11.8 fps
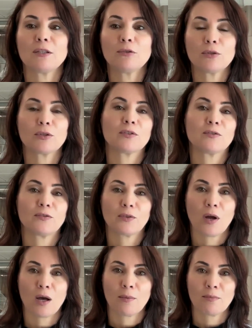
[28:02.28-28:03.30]
we learn
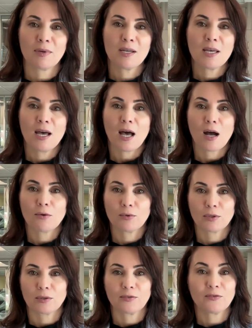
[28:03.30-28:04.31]
from
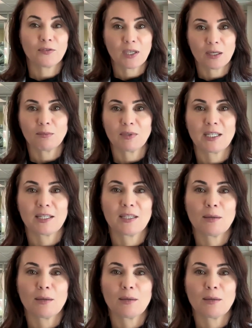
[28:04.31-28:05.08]
our family,